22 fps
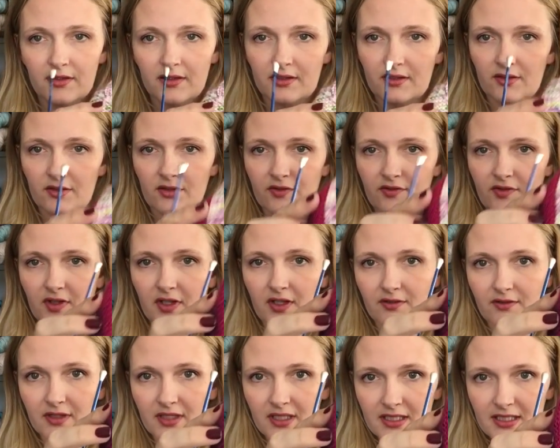Don't know if you can
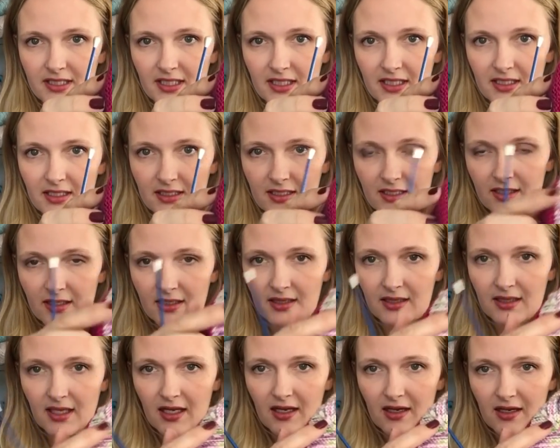really see it
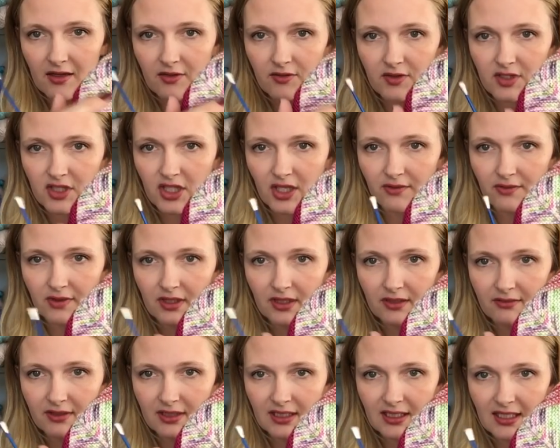there, which I really,
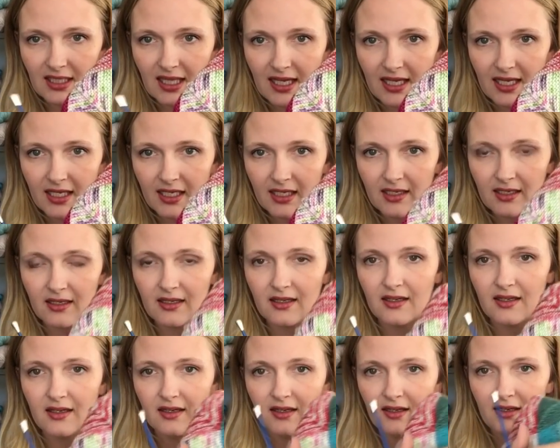really like.
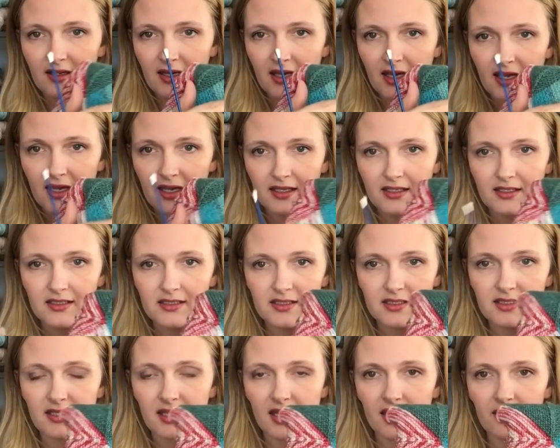And
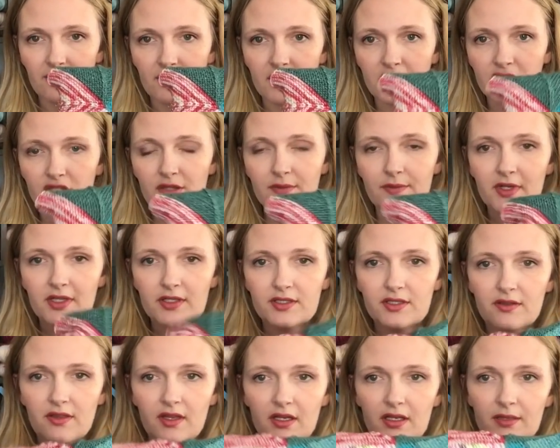I arranged them all
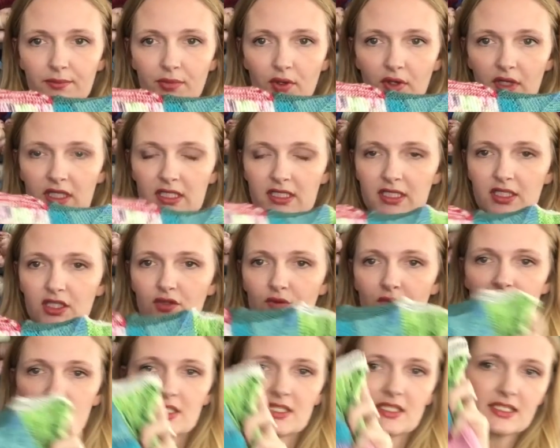so that it points in
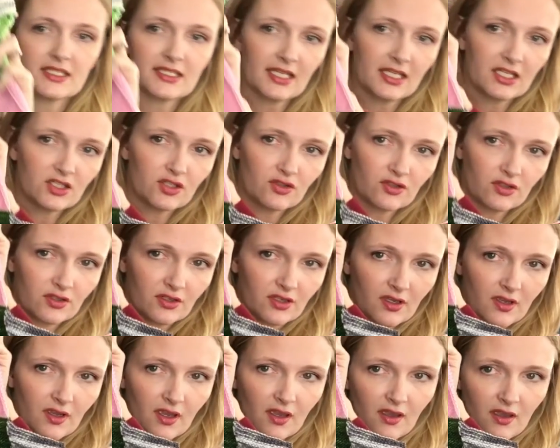towards the center
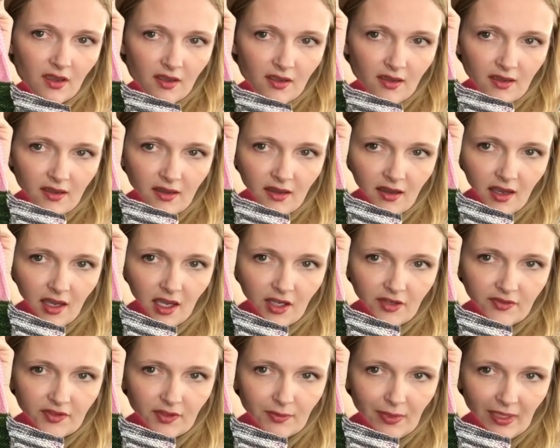
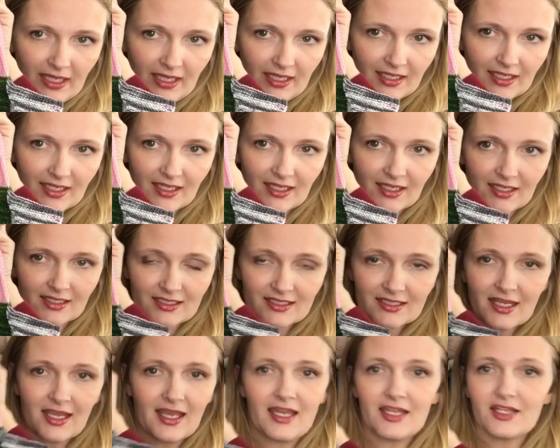of the blanket.
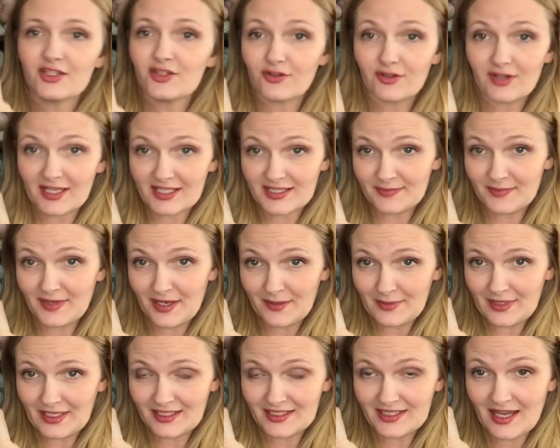And don't ask me how
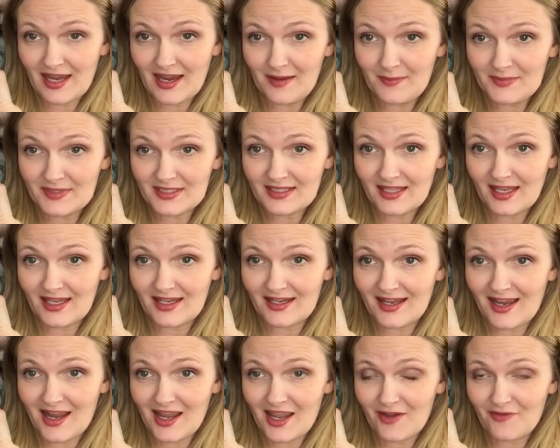many times that
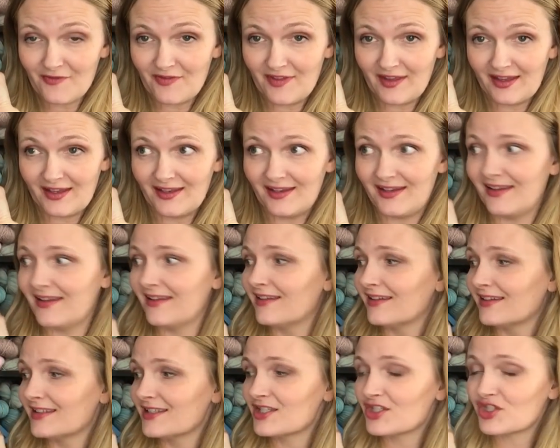I have then
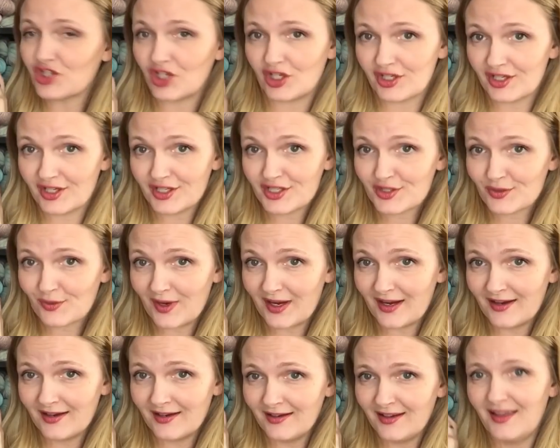started a
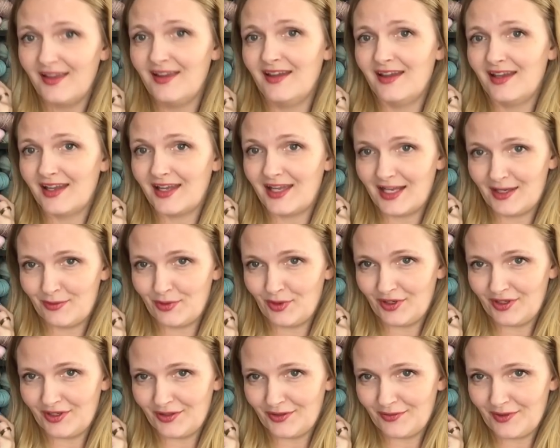square and it
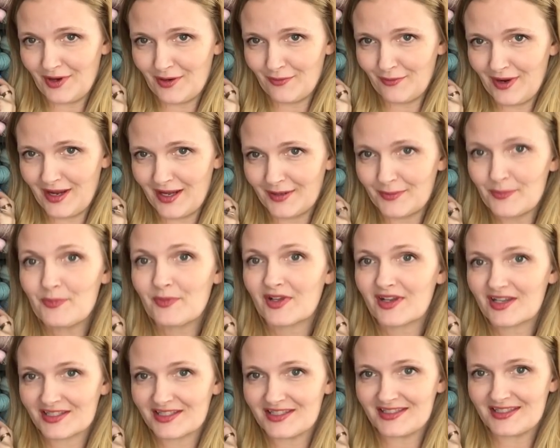pointed the wrong way,
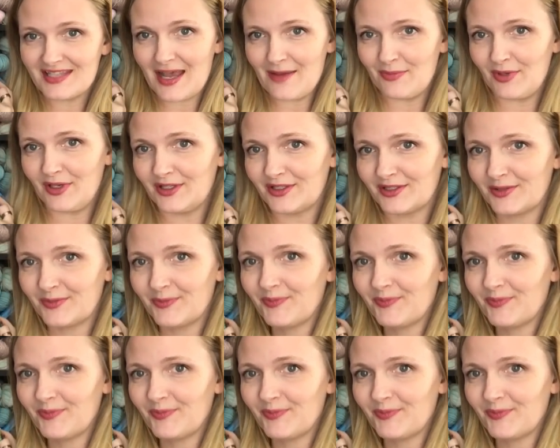because it's happened